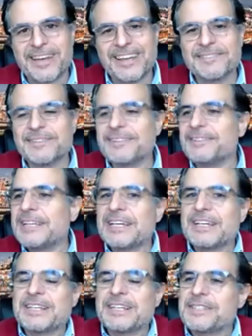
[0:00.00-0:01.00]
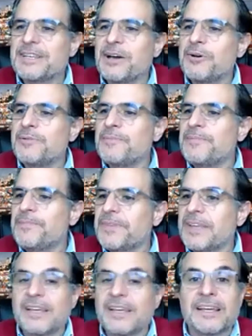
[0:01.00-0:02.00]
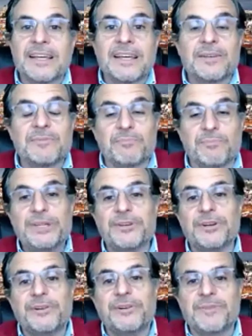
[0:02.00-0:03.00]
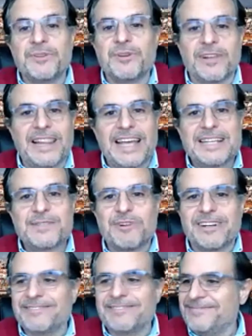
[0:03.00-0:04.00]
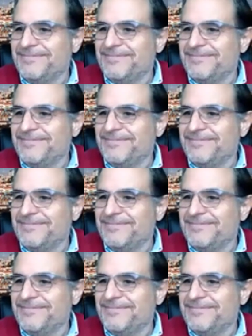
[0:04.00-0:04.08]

Okay. So, Peter, your last one.